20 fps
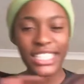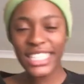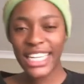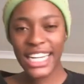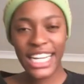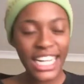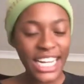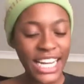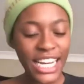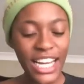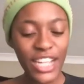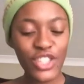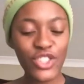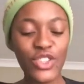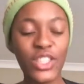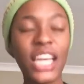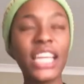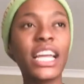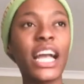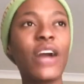da da da da.
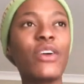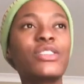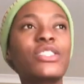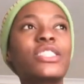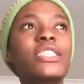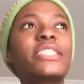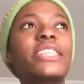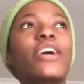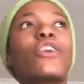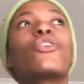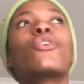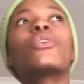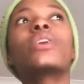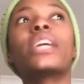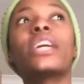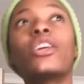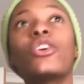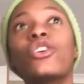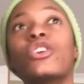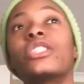So that guy was just like, go
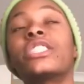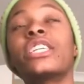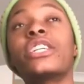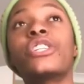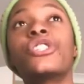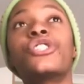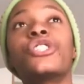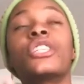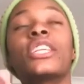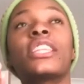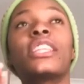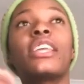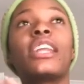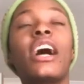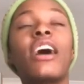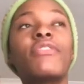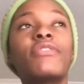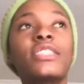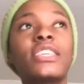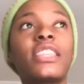get a quotation, and
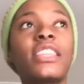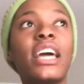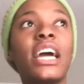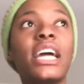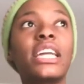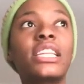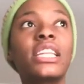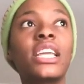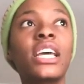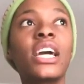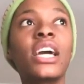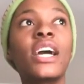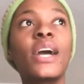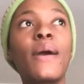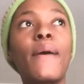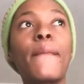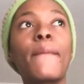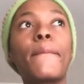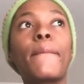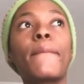then after that,
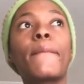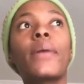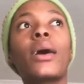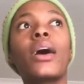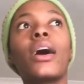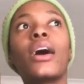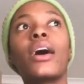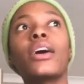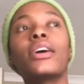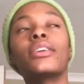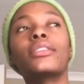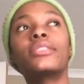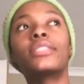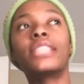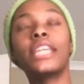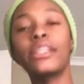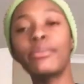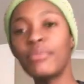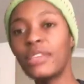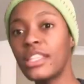
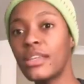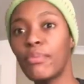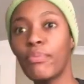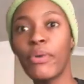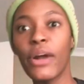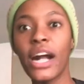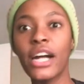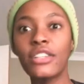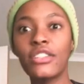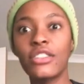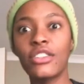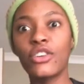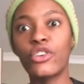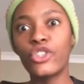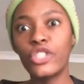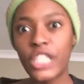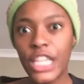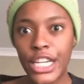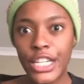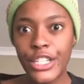send me the price of the
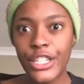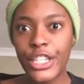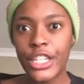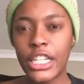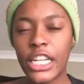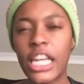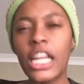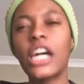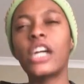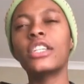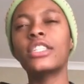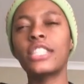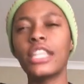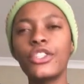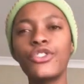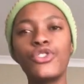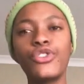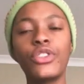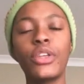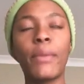quotation, and I'll
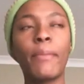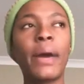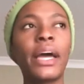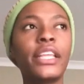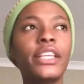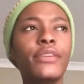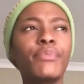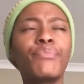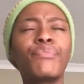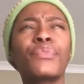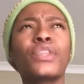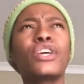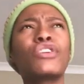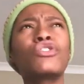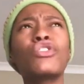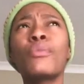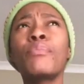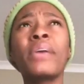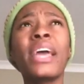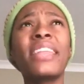send you the money.
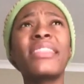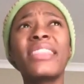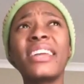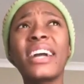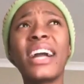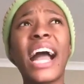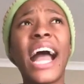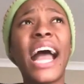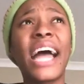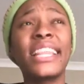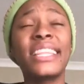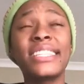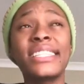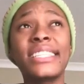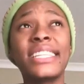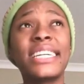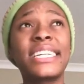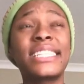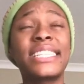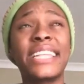So me, I think
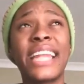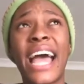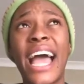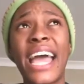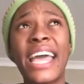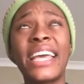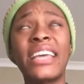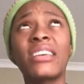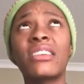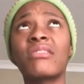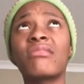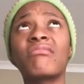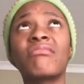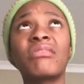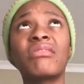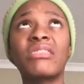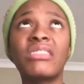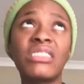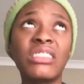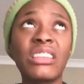this nigga's
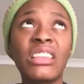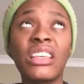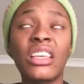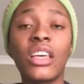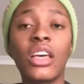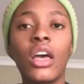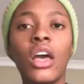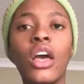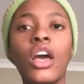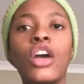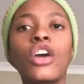lying.